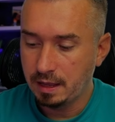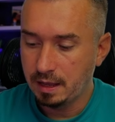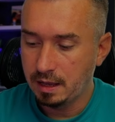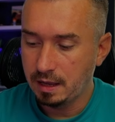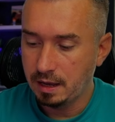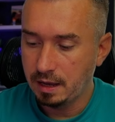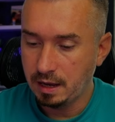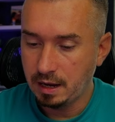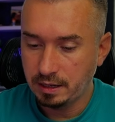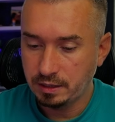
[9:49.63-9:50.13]

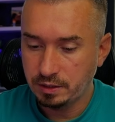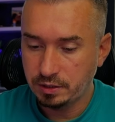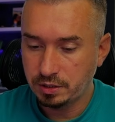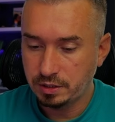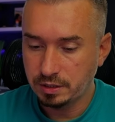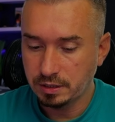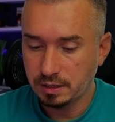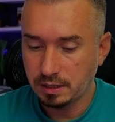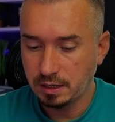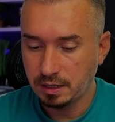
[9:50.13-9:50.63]

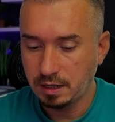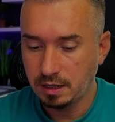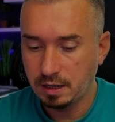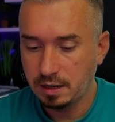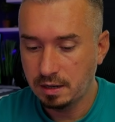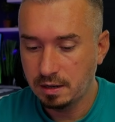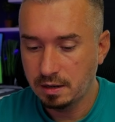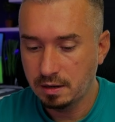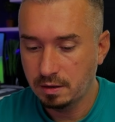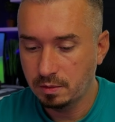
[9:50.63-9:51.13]

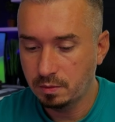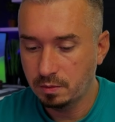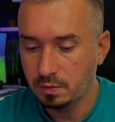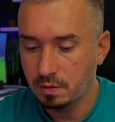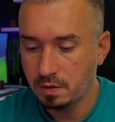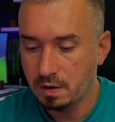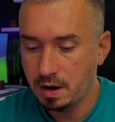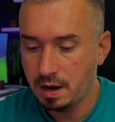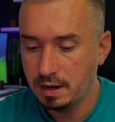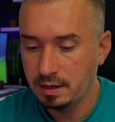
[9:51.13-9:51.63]
actually
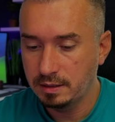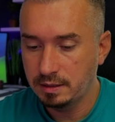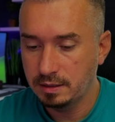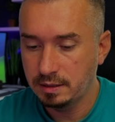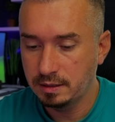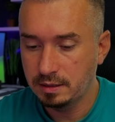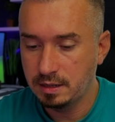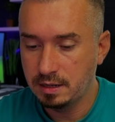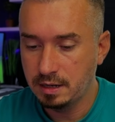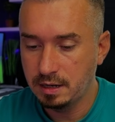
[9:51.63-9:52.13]
write
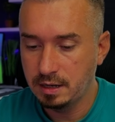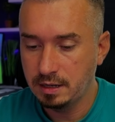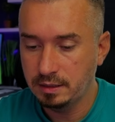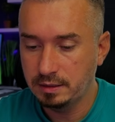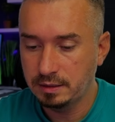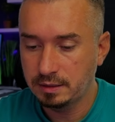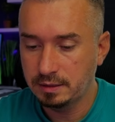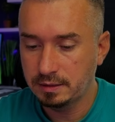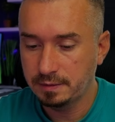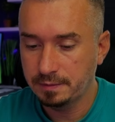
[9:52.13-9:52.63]

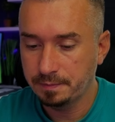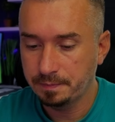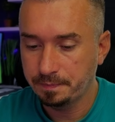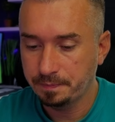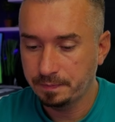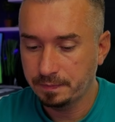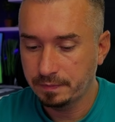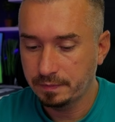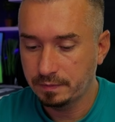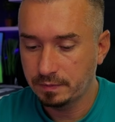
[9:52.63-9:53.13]
this
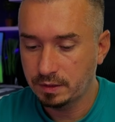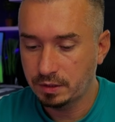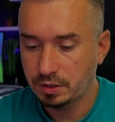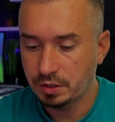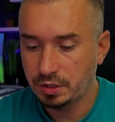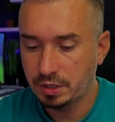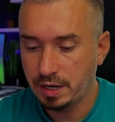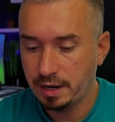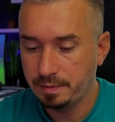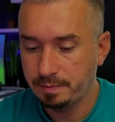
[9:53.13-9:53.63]

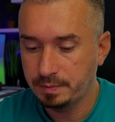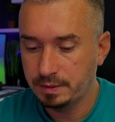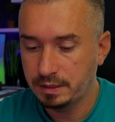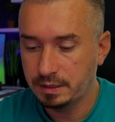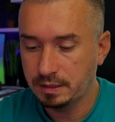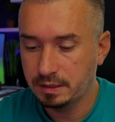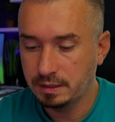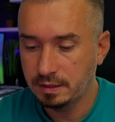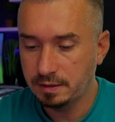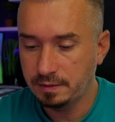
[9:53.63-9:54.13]

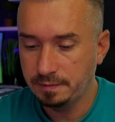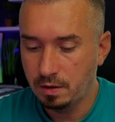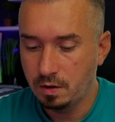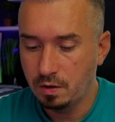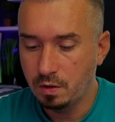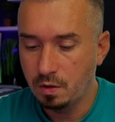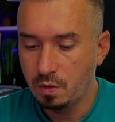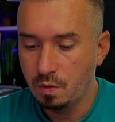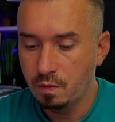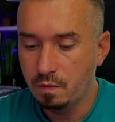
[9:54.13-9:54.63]
chapter
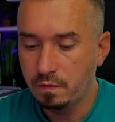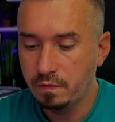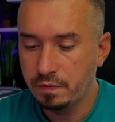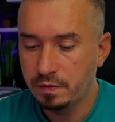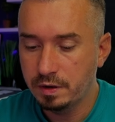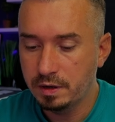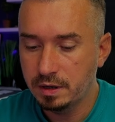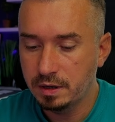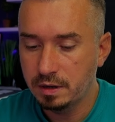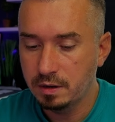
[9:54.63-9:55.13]

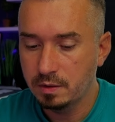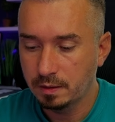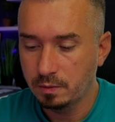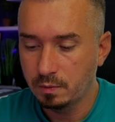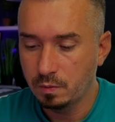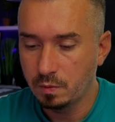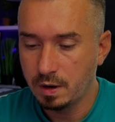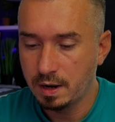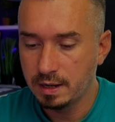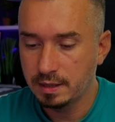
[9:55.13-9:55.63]
over
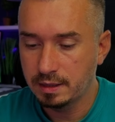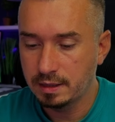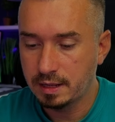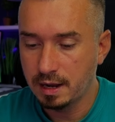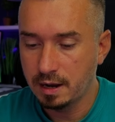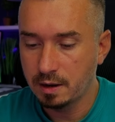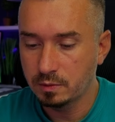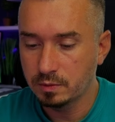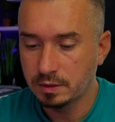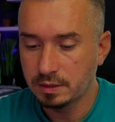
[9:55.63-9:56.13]

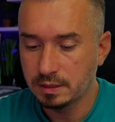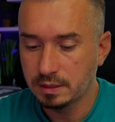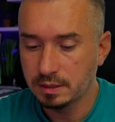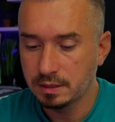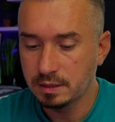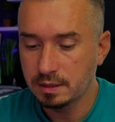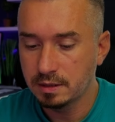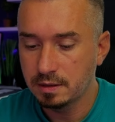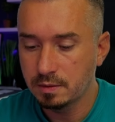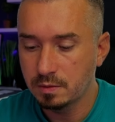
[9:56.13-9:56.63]

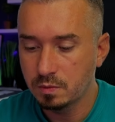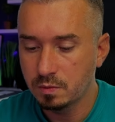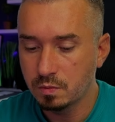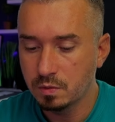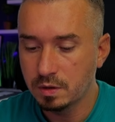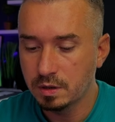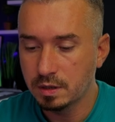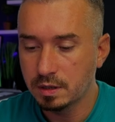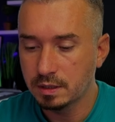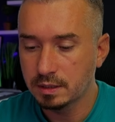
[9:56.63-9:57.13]
1000
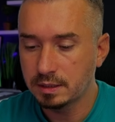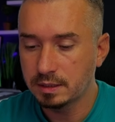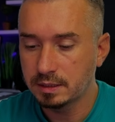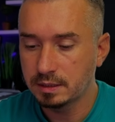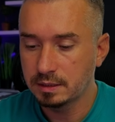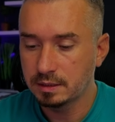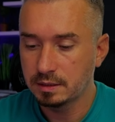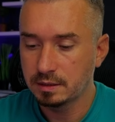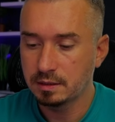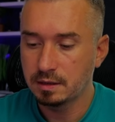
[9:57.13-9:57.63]
words.
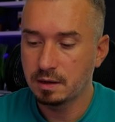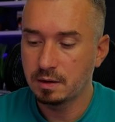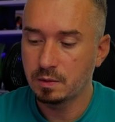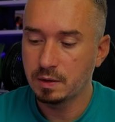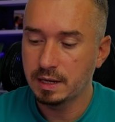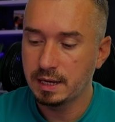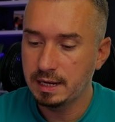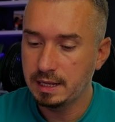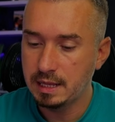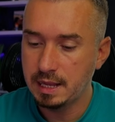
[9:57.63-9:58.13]
Now I'll
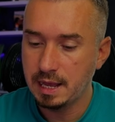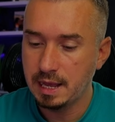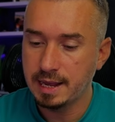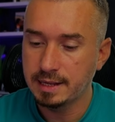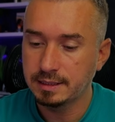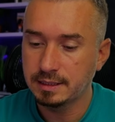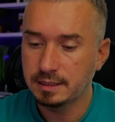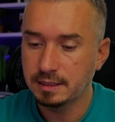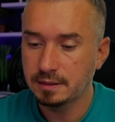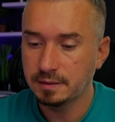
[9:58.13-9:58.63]
hit
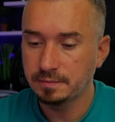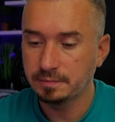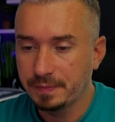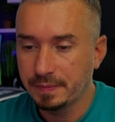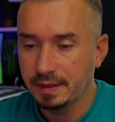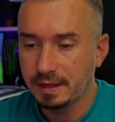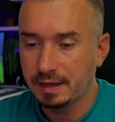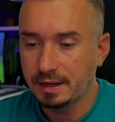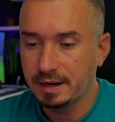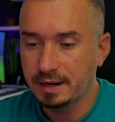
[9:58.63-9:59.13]
enter.
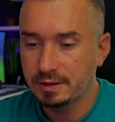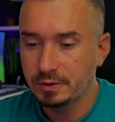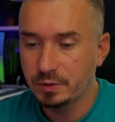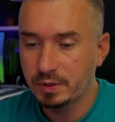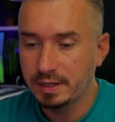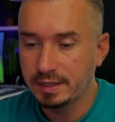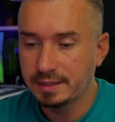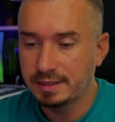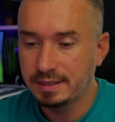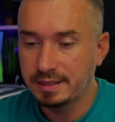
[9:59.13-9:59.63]
And as you
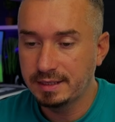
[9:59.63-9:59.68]
can see,